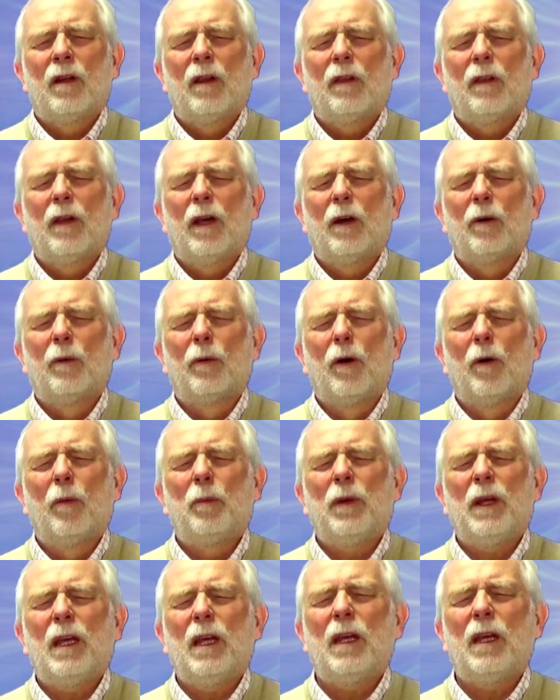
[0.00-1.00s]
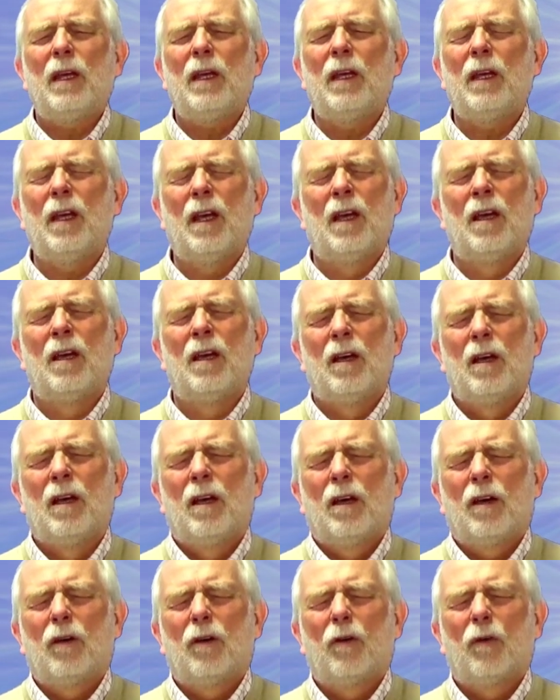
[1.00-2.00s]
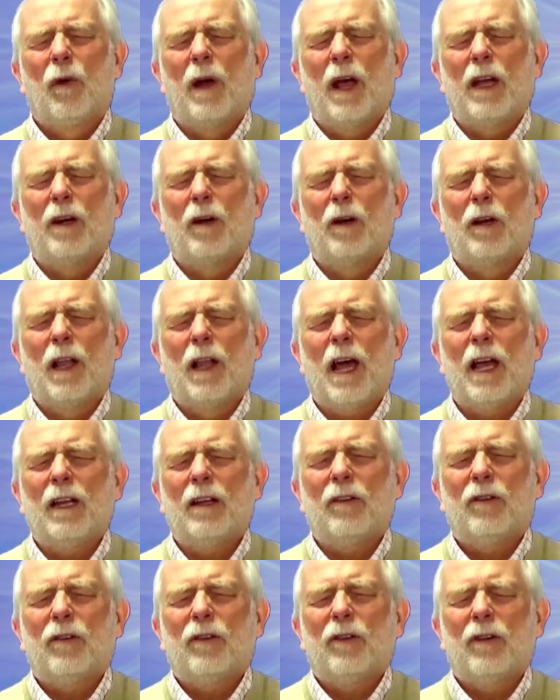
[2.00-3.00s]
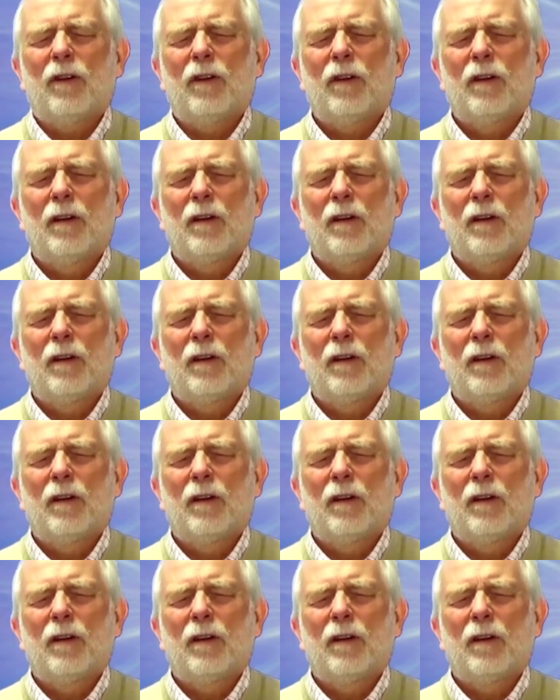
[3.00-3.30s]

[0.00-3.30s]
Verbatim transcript: there will be greater light